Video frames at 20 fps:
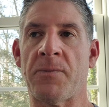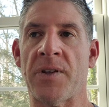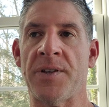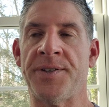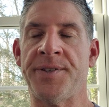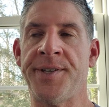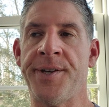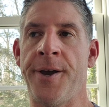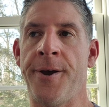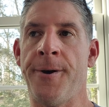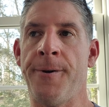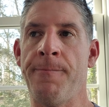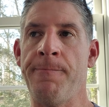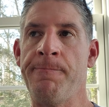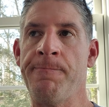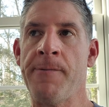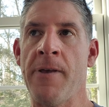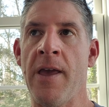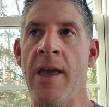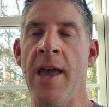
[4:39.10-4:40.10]
So
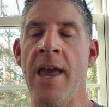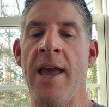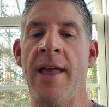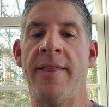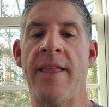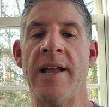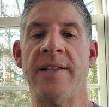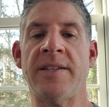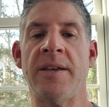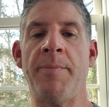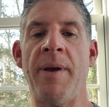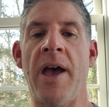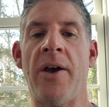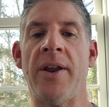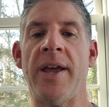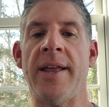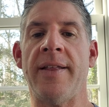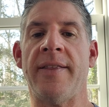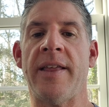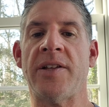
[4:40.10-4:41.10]
that's
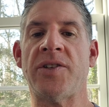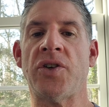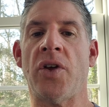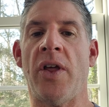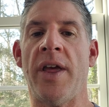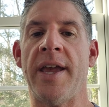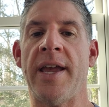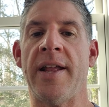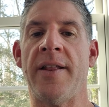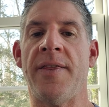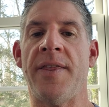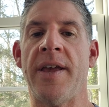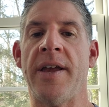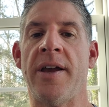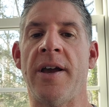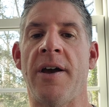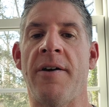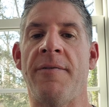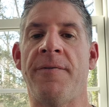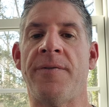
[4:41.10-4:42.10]
about it. That's all I can
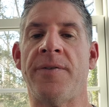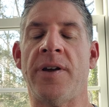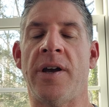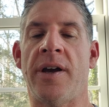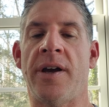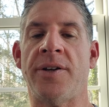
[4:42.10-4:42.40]
think of.